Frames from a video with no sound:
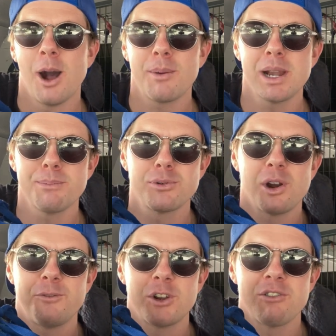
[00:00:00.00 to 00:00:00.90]
I'm going to
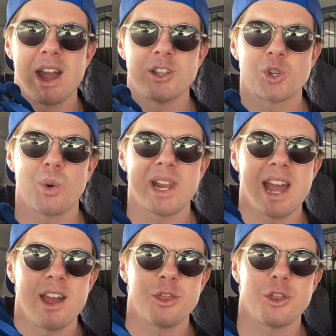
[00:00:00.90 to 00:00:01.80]
profit around
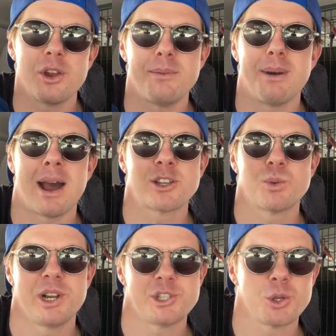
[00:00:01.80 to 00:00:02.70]
28, 30
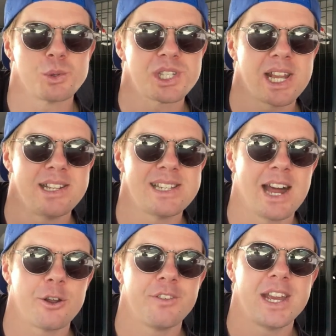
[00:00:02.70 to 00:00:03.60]
bucks when it's all said and
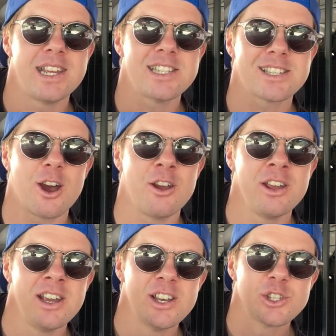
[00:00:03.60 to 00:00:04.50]
done on these. So
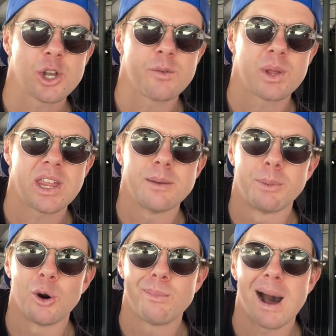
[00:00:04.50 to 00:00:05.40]
sort of within the
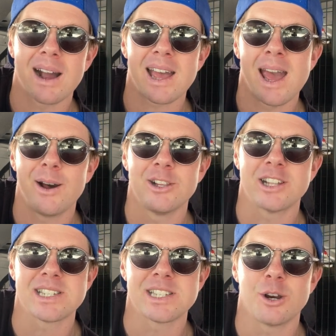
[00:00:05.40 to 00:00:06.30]
ballpark of how I
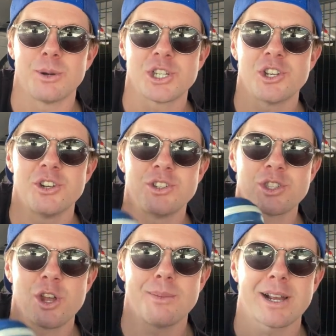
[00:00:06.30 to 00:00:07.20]
like to sell my
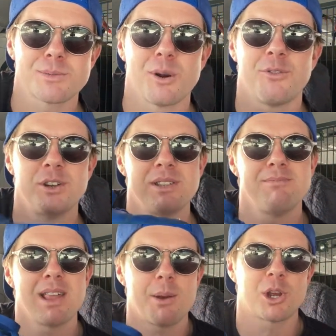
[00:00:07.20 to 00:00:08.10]
shoes, 30 bucks profit.
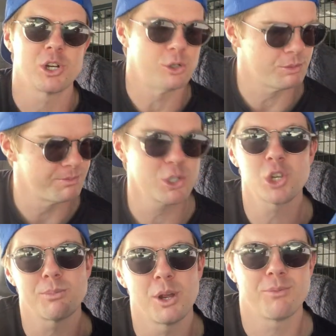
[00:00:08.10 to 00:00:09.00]
They were cool.
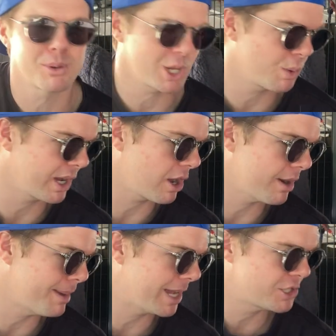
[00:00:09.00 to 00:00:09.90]
Should move pretty quick,
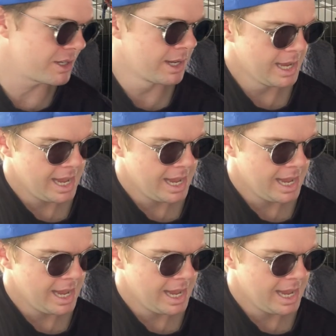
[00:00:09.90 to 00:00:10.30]
I'd imagine.